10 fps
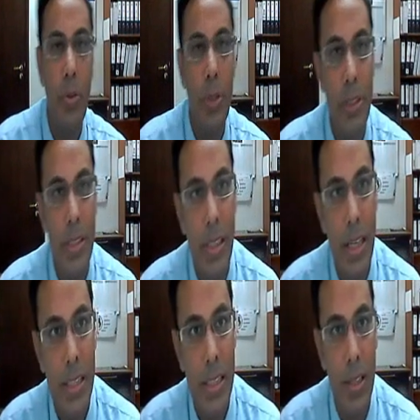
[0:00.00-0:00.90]
Now we
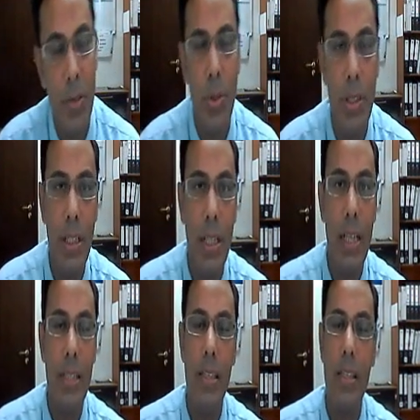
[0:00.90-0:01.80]
will discuss
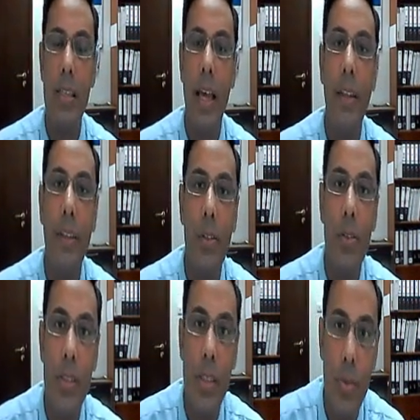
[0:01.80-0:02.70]
word
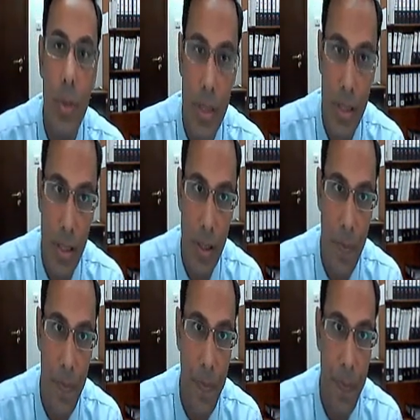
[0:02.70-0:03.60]
classes and
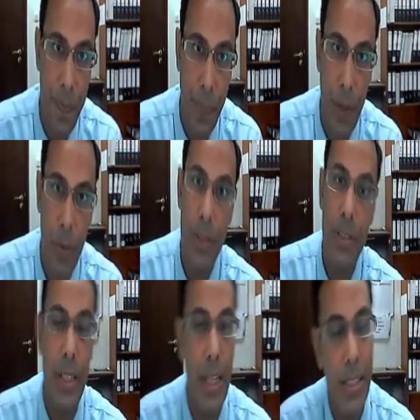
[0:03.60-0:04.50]
constituency.
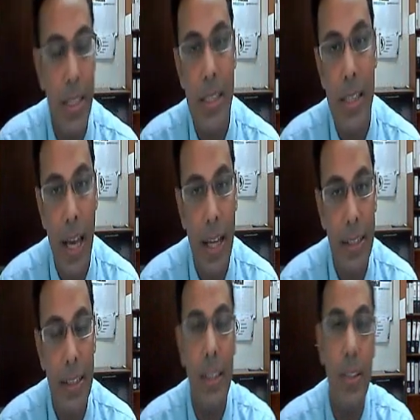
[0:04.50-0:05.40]
Word
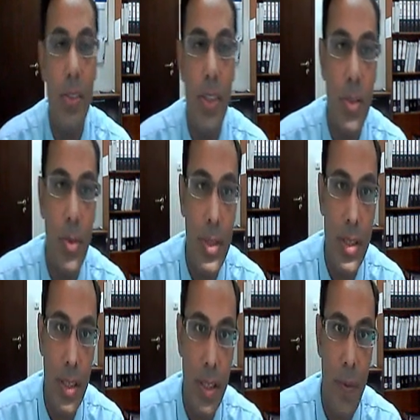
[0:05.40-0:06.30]
classes and
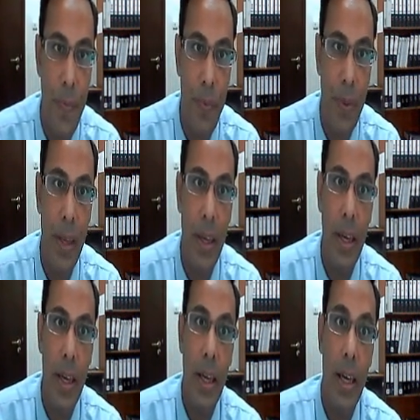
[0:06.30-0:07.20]
constituency.
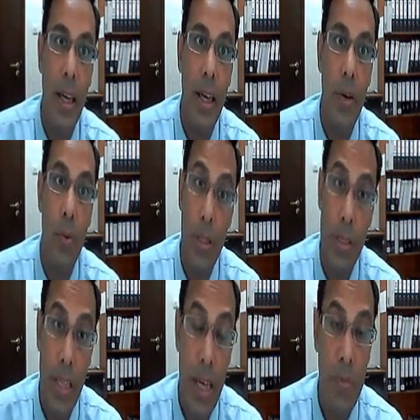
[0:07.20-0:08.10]

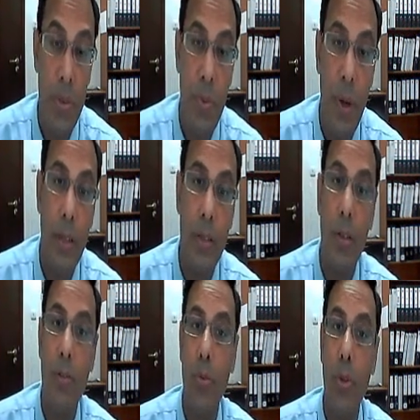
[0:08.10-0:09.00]
Words can
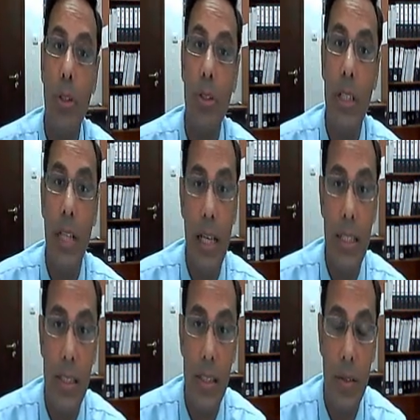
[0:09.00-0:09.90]
be part of a
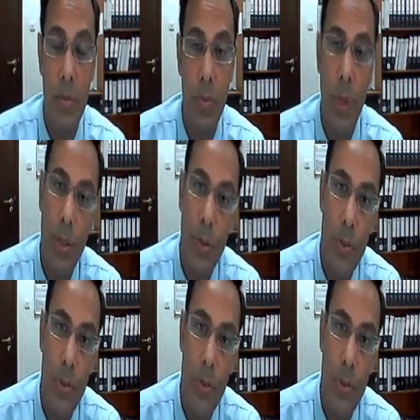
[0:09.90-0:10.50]
word class,